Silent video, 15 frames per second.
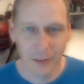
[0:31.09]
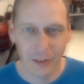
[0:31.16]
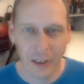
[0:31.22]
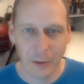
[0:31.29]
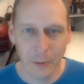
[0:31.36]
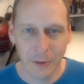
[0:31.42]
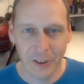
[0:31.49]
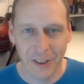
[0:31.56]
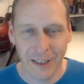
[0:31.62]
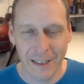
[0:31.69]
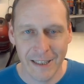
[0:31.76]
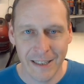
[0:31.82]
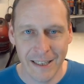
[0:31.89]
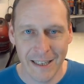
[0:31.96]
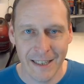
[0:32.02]
So
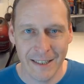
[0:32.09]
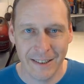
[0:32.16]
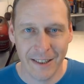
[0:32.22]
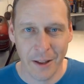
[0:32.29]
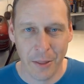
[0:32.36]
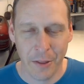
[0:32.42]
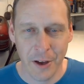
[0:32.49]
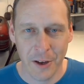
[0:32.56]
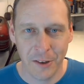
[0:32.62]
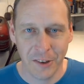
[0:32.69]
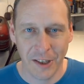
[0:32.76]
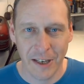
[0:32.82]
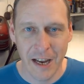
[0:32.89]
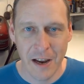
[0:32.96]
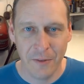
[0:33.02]
today is
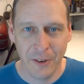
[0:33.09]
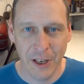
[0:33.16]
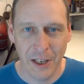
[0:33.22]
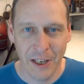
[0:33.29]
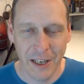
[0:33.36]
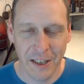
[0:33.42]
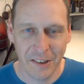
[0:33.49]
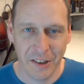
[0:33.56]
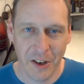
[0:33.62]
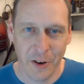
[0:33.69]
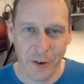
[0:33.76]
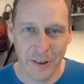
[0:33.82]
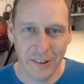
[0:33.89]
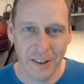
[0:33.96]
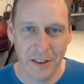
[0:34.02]
Thursday evening, it's the
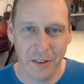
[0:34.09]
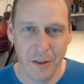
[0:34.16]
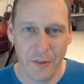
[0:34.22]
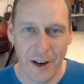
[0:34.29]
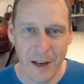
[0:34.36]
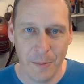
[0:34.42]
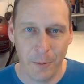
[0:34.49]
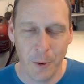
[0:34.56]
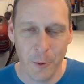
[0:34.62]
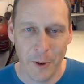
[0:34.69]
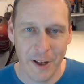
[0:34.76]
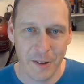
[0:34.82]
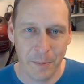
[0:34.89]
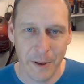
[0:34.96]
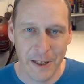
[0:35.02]
19th of April.
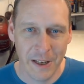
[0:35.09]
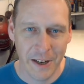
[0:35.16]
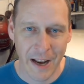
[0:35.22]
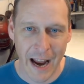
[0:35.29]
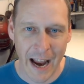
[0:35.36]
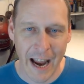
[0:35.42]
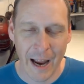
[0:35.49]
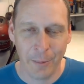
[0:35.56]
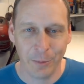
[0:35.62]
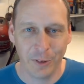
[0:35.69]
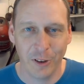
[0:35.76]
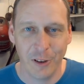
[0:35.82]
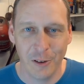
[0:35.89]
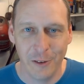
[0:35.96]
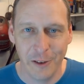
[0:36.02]
It's been an
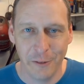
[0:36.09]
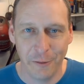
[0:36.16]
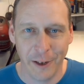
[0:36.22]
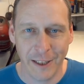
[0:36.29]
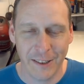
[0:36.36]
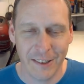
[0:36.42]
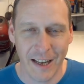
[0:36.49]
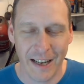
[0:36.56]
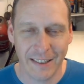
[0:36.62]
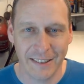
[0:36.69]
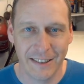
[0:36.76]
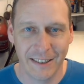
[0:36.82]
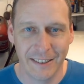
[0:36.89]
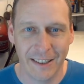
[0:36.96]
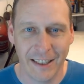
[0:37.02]
absolutely
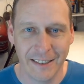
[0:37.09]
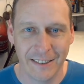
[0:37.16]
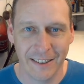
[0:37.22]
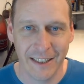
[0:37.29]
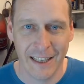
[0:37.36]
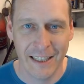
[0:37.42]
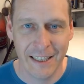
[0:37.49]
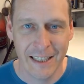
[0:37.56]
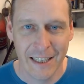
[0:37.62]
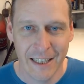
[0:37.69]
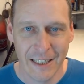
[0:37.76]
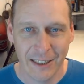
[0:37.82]
fantastic day today.